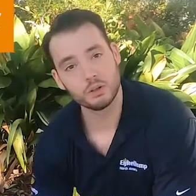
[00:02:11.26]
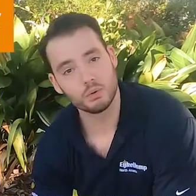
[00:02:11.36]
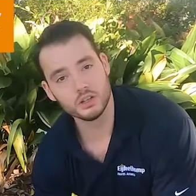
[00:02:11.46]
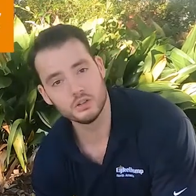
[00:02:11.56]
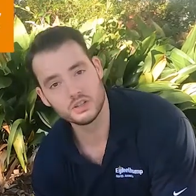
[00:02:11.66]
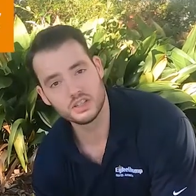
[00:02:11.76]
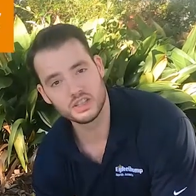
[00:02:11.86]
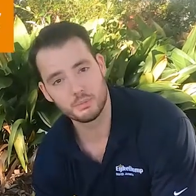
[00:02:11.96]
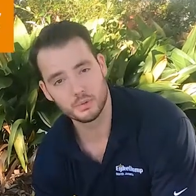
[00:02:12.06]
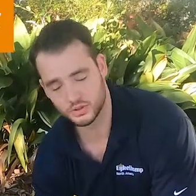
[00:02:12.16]
if you want to use these
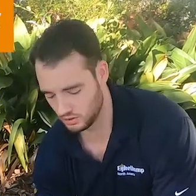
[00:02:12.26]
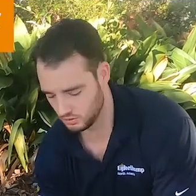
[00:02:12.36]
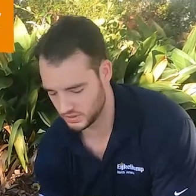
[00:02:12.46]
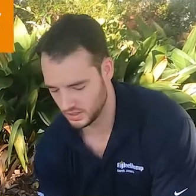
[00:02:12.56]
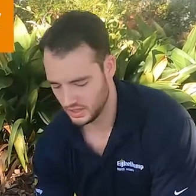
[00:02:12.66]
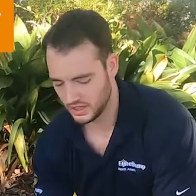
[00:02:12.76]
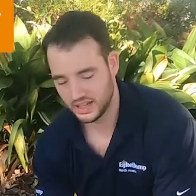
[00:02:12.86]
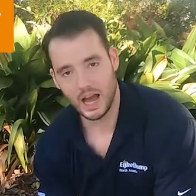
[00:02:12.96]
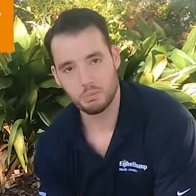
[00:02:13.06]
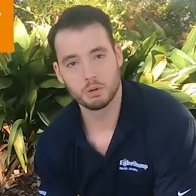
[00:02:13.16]
sample tubes,
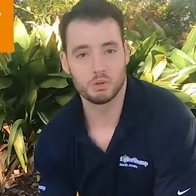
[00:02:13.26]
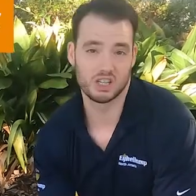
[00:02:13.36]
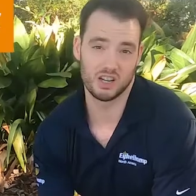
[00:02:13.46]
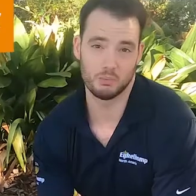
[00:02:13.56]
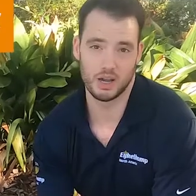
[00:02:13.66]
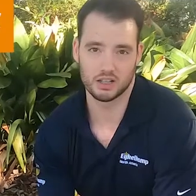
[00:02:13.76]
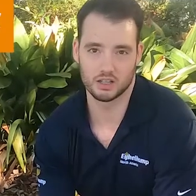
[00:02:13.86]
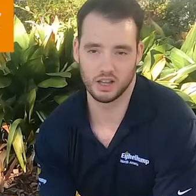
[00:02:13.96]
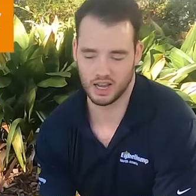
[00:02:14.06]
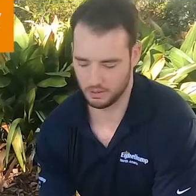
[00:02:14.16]
cap them and take them back
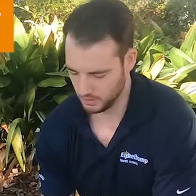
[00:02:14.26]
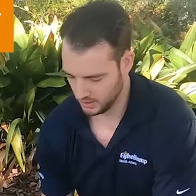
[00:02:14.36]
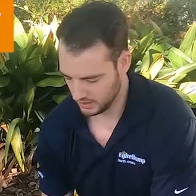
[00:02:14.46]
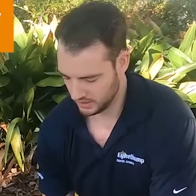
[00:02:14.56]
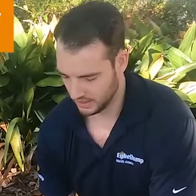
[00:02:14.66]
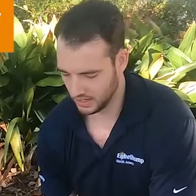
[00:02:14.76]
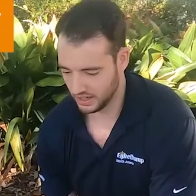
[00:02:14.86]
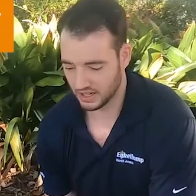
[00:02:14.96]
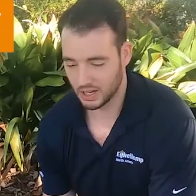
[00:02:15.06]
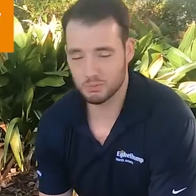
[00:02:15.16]
to the lab.
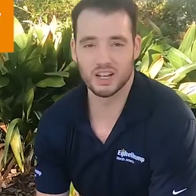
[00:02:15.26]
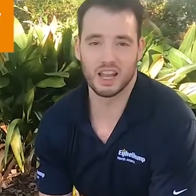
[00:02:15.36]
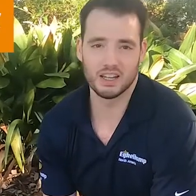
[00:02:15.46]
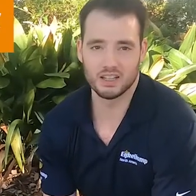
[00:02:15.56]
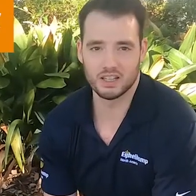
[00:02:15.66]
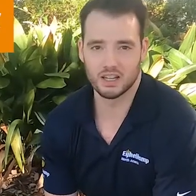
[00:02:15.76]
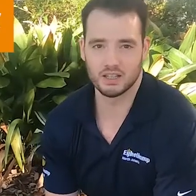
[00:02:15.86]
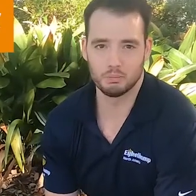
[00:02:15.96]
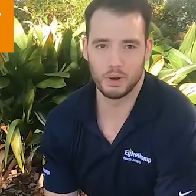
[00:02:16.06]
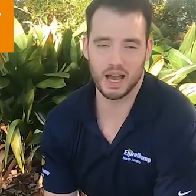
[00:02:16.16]
And it comes in a handy
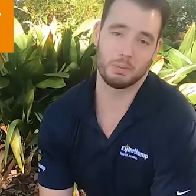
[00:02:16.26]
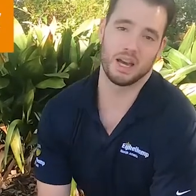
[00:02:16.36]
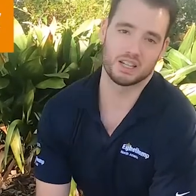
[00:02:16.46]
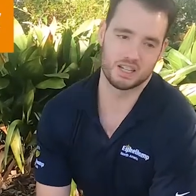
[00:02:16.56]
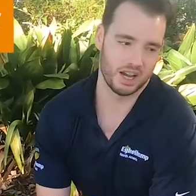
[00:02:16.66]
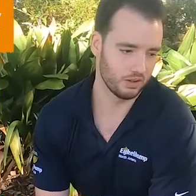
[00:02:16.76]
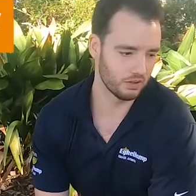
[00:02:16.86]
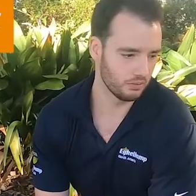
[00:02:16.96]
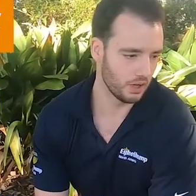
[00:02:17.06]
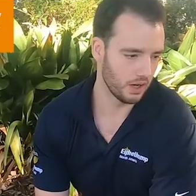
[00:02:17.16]
dandy backpack
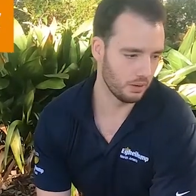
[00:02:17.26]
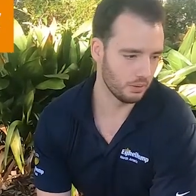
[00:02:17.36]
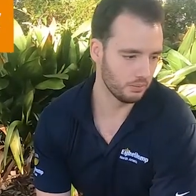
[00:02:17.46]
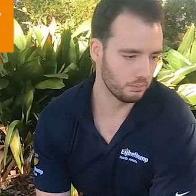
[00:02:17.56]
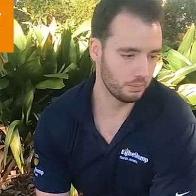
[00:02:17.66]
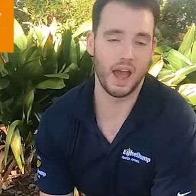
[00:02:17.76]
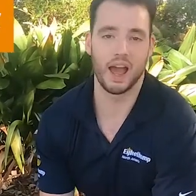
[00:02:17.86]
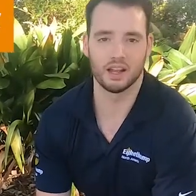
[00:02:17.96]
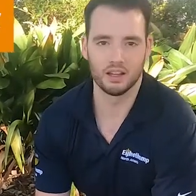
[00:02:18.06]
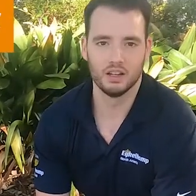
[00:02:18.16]
style
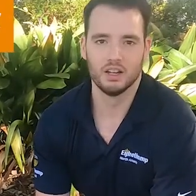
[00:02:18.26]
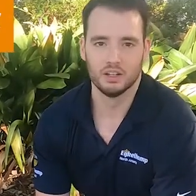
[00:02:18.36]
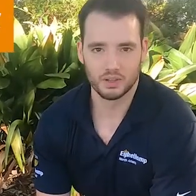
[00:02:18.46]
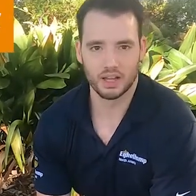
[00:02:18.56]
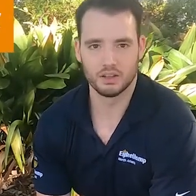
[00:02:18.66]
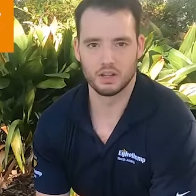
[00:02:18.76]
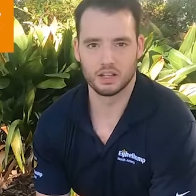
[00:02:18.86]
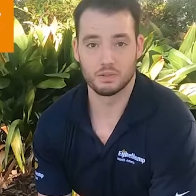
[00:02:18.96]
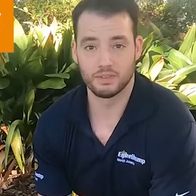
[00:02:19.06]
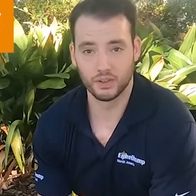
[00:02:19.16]
bag
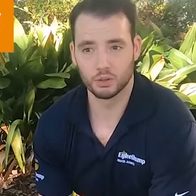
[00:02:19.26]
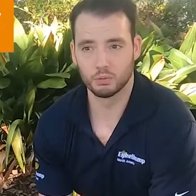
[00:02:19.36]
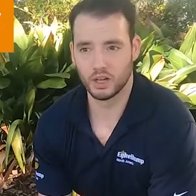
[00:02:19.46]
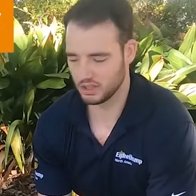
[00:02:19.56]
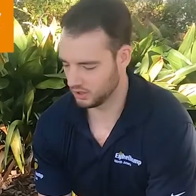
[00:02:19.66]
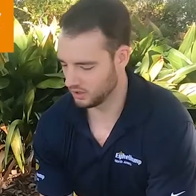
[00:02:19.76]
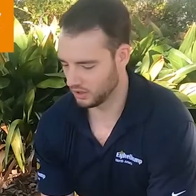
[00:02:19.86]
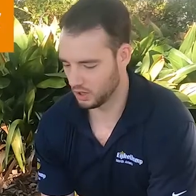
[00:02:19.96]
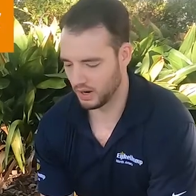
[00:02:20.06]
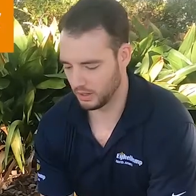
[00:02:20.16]
that's field ready. You
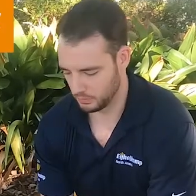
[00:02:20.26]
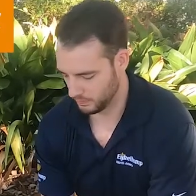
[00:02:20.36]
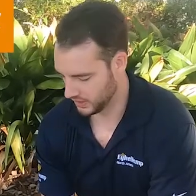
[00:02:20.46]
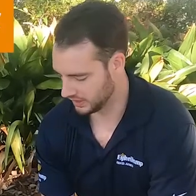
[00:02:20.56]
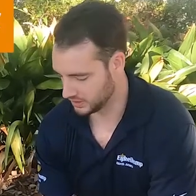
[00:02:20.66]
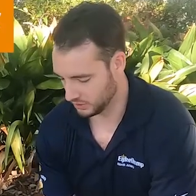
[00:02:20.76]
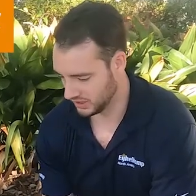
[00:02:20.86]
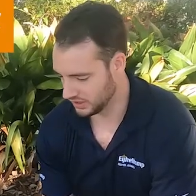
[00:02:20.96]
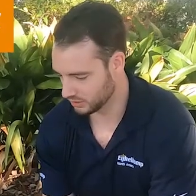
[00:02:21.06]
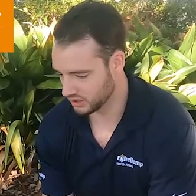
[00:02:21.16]
can go out. It's a
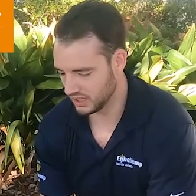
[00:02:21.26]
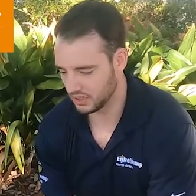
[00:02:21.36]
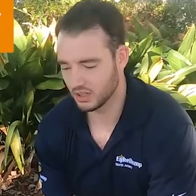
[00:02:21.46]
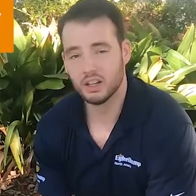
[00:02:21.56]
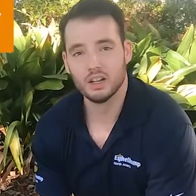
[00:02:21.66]
neat little kit.